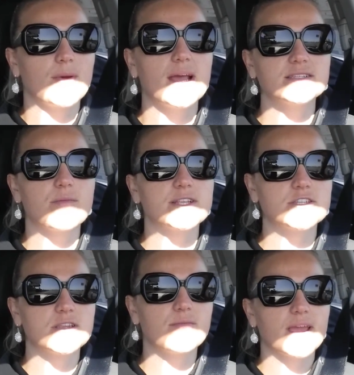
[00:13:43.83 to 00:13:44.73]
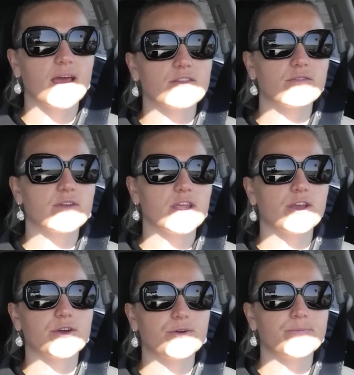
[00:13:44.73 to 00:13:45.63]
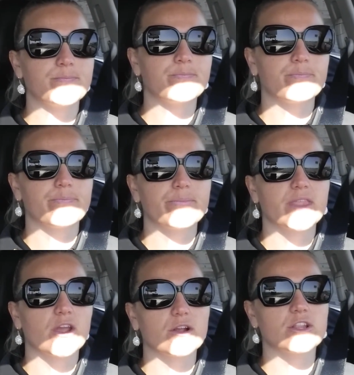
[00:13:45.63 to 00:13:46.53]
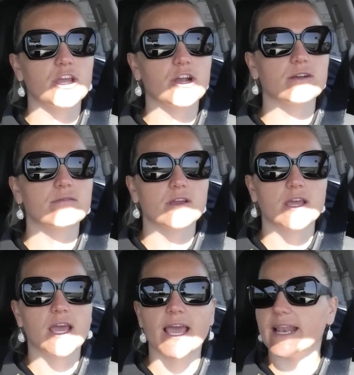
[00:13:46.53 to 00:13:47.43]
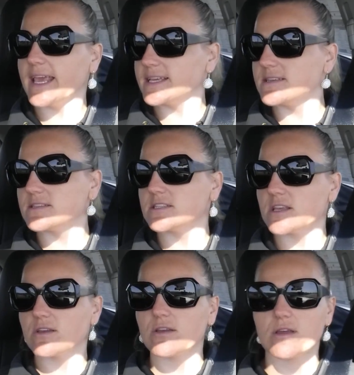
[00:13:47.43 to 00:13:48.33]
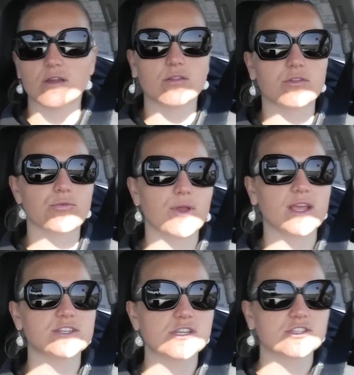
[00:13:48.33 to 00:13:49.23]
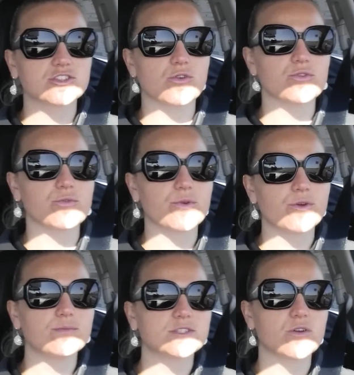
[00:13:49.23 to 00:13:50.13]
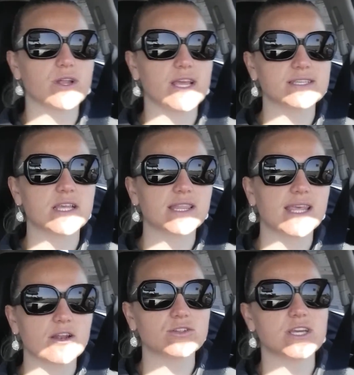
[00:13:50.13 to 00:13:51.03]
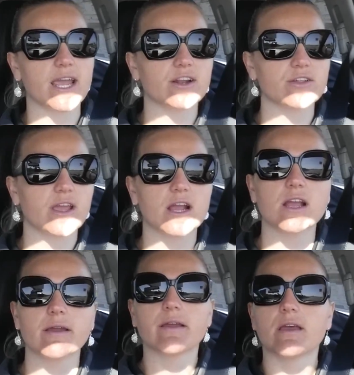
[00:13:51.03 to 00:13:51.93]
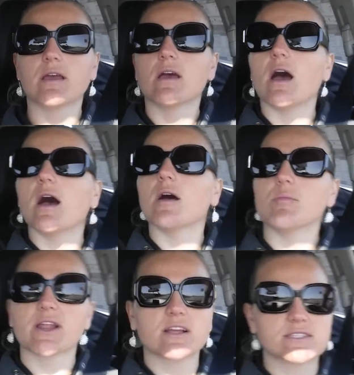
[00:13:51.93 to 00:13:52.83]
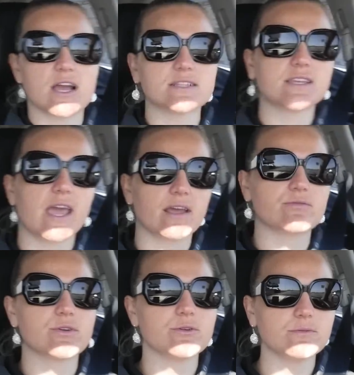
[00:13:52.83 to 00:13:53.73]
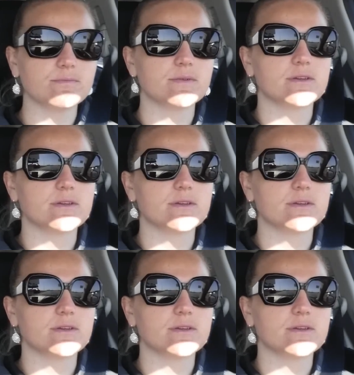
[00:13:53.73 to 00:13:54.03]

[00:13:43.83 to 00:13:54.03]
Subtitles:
As I mentioned in my other video earlier, it is 3 inches shoulder room, so it is a little tighter there, but I got tons of headroom,